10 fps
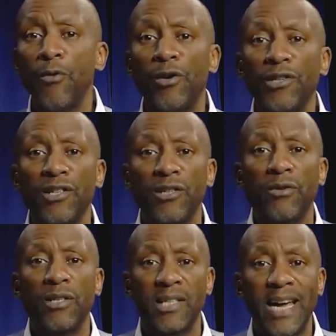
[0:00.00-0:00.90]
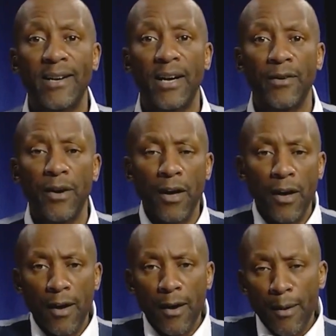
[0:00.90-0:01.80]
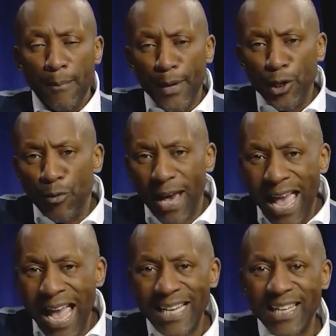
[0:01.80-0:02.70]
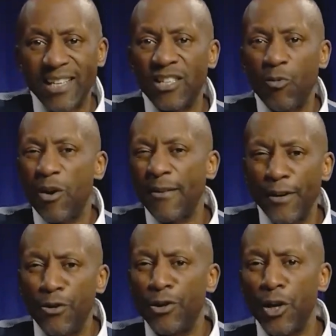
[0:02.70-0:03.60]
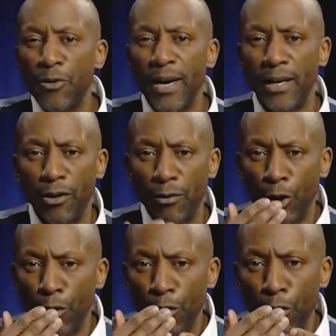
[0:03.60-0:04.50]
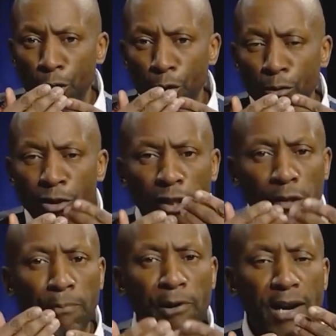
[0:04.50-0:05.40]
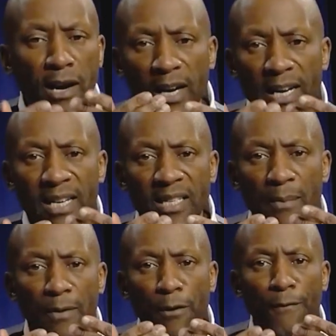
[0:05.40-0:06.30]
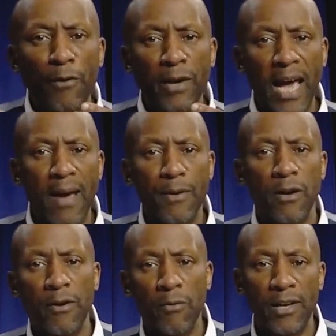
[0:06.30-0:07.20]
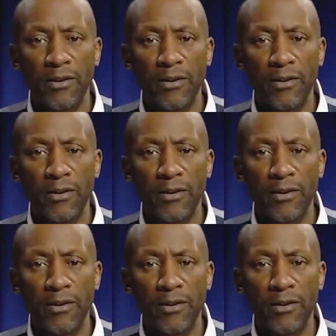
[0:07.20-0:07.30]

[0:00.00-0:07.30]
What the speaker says: want to sort of stand alone, but you add it to whatever you're doing. You sprinkle it in some of your vocabulary where you